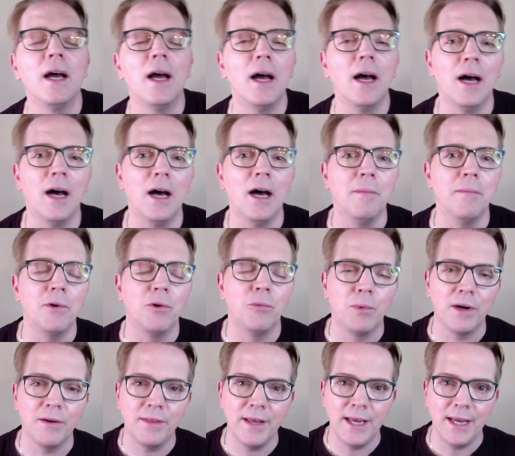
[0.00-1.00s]
Um,
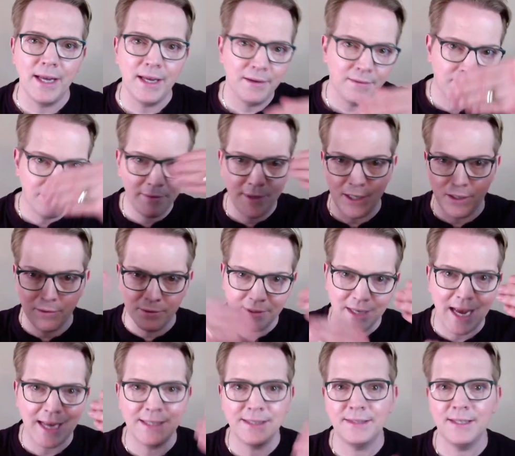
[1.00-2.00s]
where they, you know,
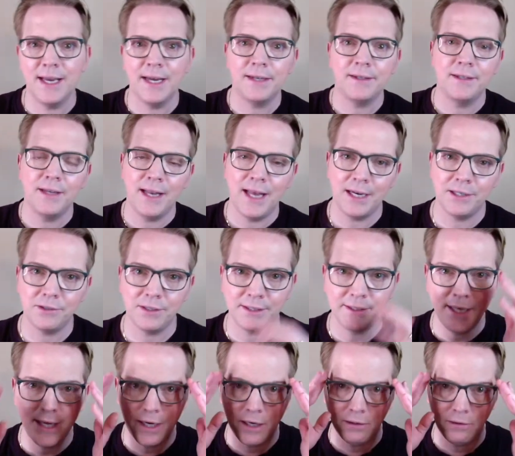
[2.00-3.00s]
dissect and actually
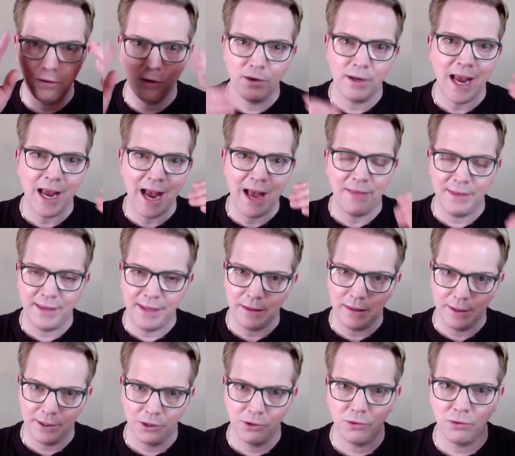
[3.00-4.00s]
take a look at the
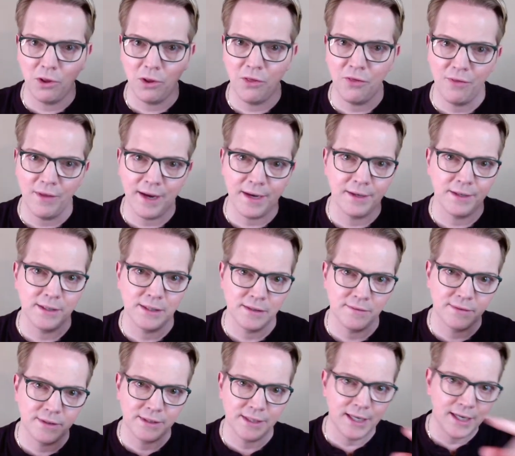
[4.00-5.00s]
literal thickness
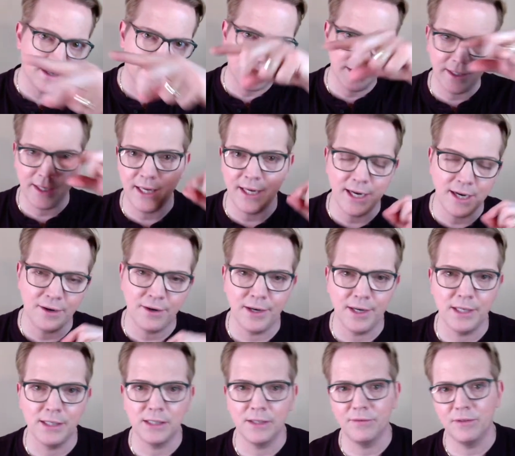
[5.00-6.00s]
of skin in key
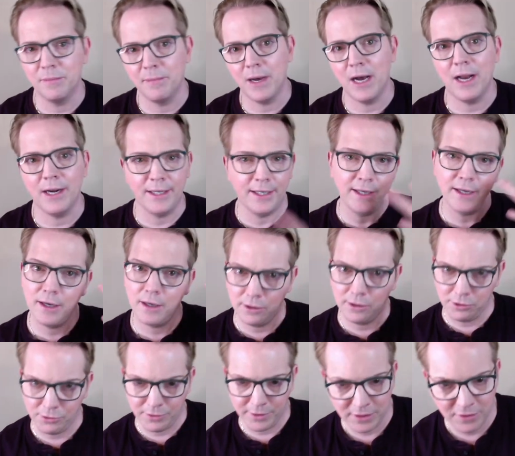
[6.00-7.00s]
areas of the body,
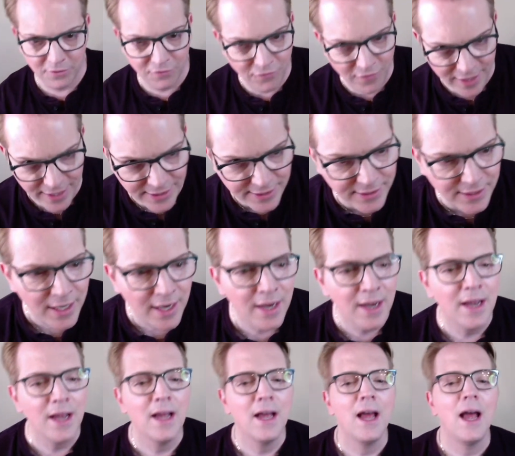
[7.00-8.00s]
including the face
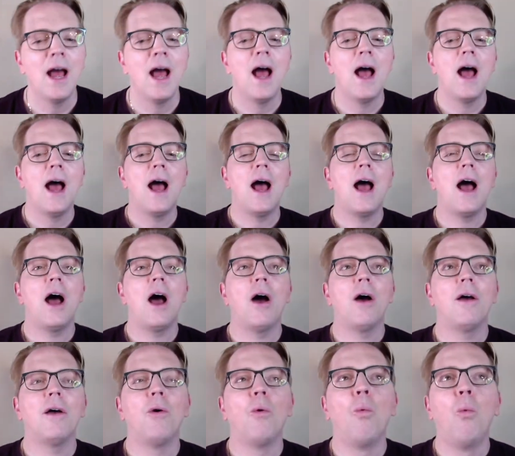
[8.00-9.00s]

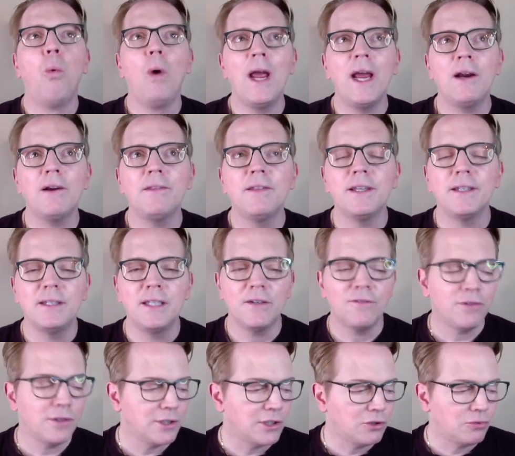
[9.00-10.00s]
where the
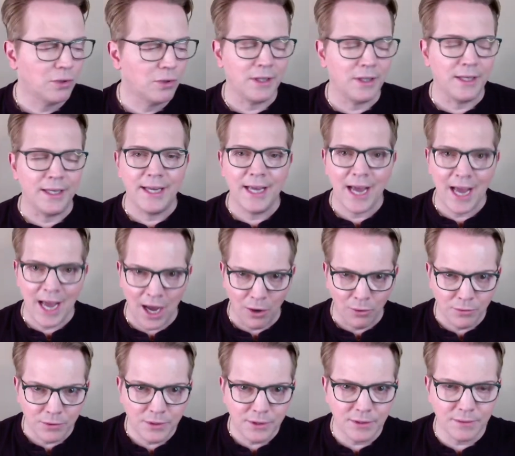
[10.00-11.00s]
difference really
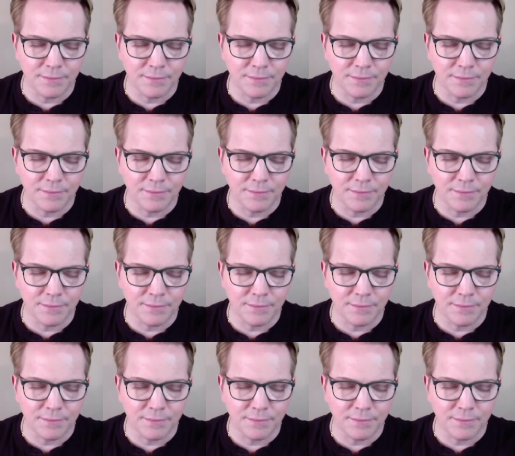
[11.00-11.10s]
counts